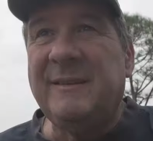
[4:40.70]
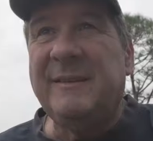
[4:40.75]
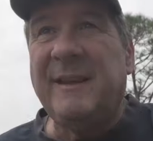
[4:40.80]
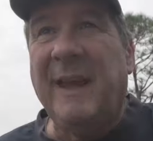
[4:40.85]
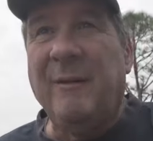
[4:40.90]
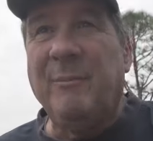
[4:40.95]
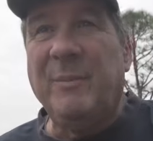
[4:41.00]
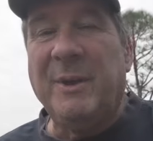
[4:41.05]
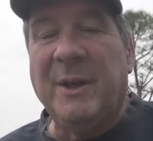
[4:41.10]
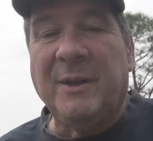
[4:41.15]

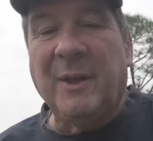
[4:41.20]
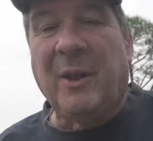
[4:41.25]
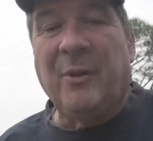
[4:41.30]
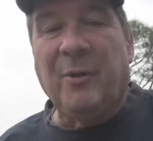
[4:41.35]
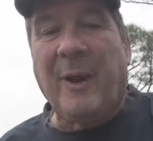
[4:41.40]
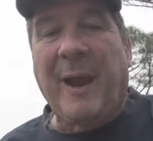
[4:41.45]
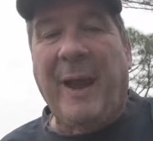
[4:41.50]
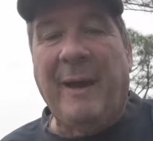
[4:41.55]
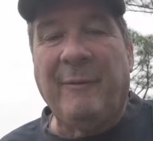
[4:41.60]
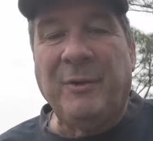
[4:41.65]
Gave me
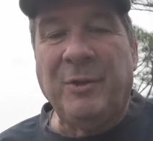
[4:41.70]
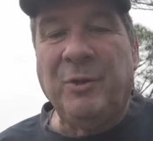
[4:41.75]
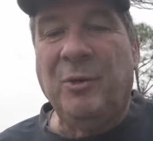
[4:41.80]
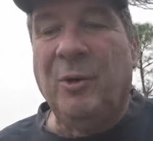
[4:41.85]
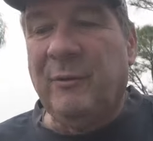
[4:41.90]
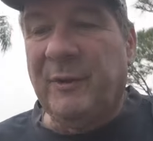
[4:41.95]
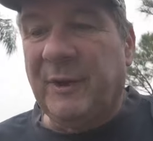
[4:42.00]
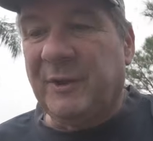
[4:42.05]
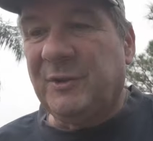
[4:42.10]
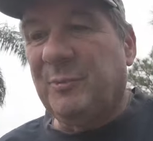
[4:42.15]
another
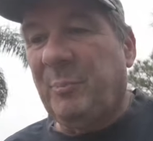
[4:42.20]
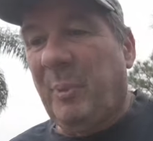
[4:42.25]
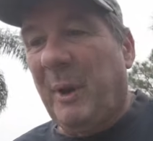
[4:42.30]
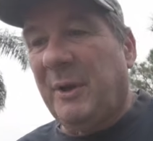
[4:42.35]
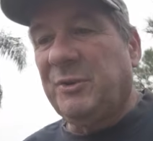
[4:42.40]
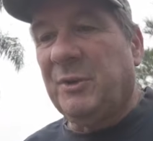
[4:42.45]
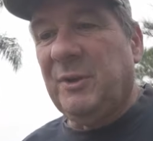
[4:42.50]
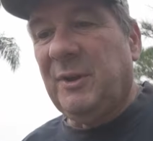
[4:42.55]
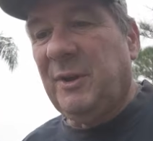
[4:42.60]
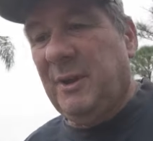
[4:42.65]
avenue of
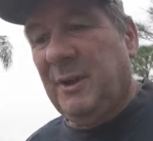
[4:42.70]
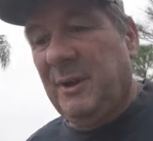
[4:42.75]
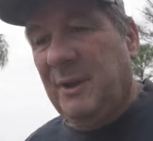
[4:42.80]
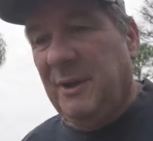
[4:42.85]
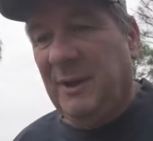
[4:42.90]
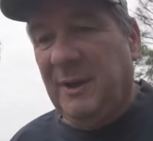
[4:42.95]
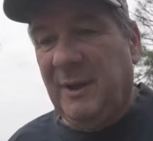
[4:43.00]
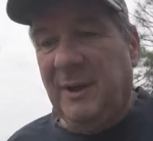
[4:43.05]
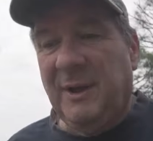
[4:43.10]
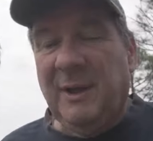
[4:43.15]
expression
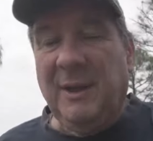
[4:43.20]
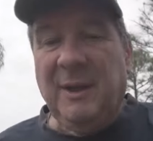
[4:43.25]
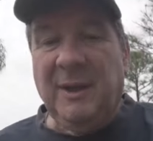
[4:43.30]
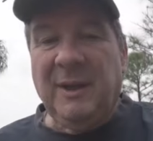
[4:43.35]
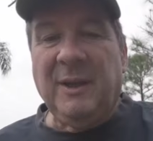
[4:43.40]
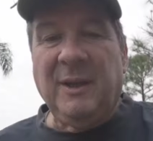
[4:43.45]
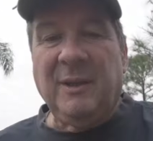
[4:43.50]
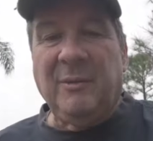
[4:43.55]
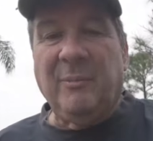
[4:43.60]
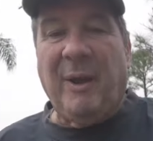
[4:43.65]

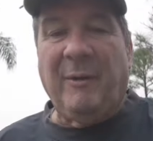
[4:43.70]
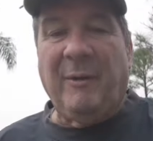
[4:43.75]
in